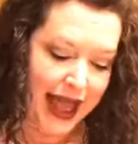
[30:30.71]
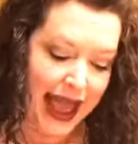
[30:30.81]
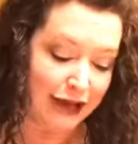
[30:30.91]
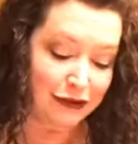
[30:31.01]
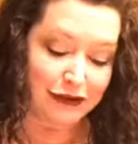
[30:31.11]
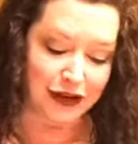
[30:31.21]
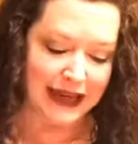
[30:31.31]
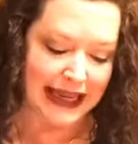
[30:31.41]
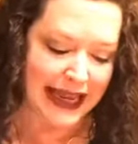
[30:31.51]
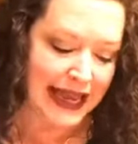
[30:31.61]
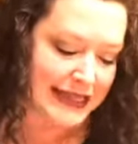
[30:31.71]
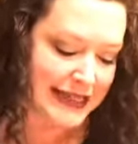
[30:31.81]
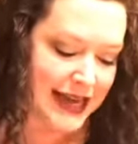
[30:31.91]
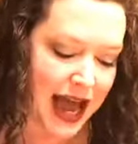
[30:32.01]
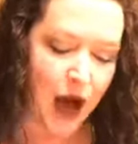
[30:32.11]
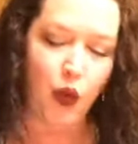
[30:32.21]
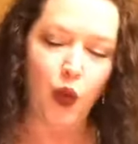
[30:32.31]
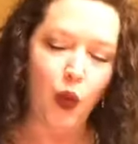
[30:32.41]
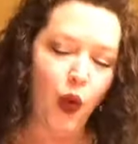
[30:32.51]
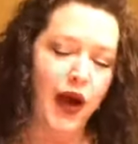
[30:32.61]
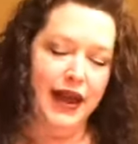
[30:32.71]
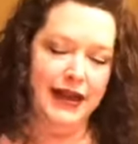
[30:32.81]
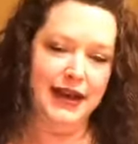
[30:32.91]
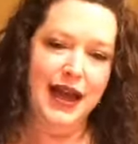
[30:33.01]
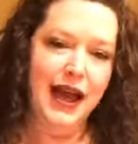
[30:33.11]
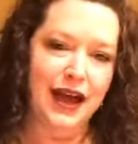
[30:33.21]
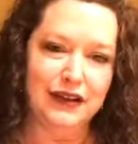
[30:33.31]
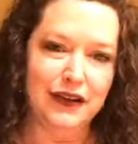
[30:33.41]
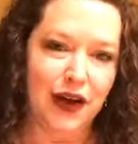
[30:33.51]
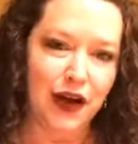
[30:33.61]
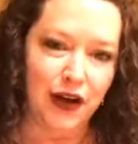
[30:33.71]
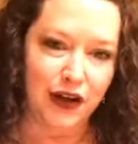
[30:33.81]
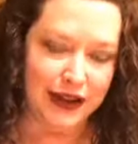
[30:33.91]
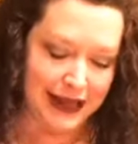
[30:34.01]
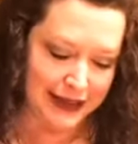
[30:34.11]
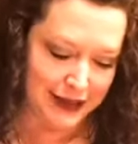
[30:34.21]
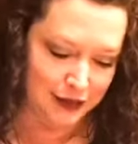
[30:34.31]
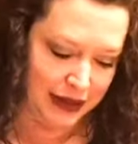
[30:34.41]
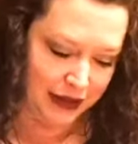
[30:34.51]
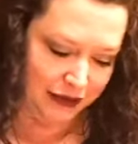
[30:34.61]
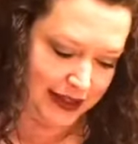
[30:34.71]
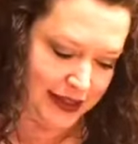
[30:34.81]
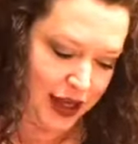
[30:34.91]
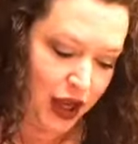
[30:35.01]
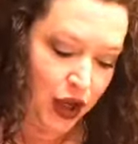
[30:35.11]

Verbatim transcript: and forget not one of all his benefits,